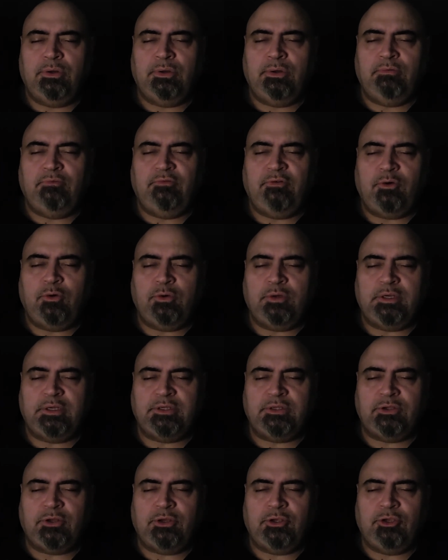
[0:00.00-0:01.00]

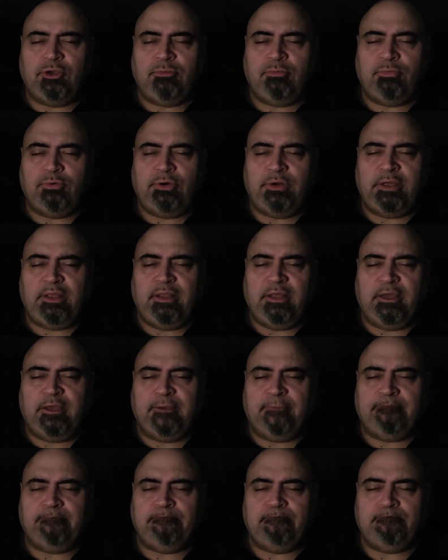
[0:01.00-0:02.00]
Focus on your
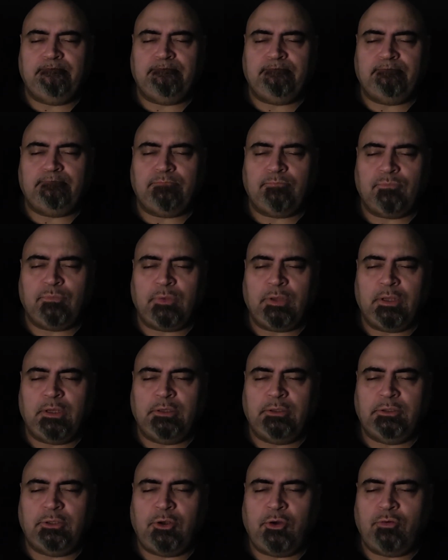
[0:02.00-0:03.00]
breathing.
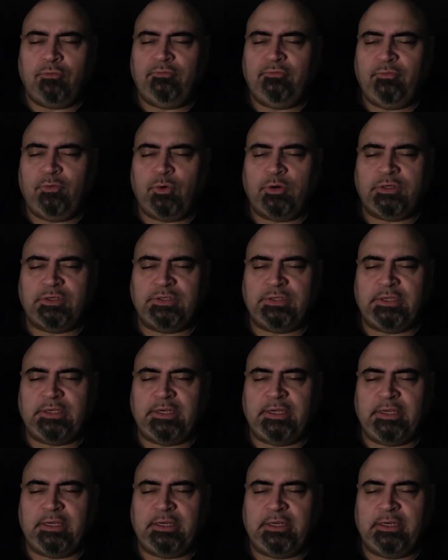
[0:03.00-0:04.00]
Don't force it
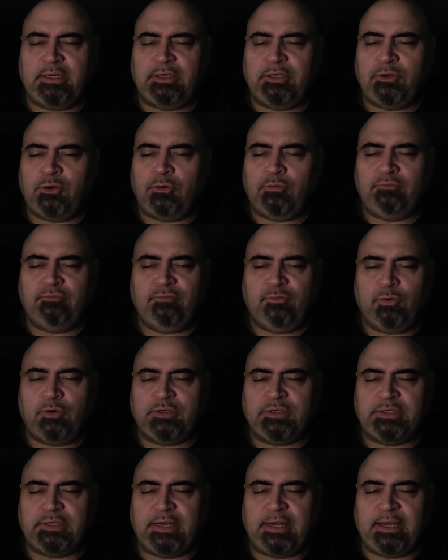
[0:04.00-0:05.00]
in, don't
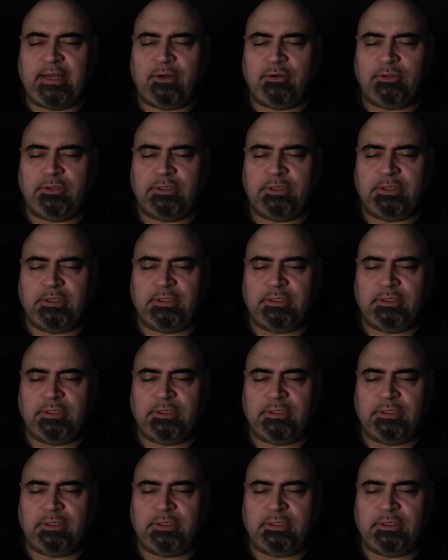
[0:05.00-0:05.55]
force it out.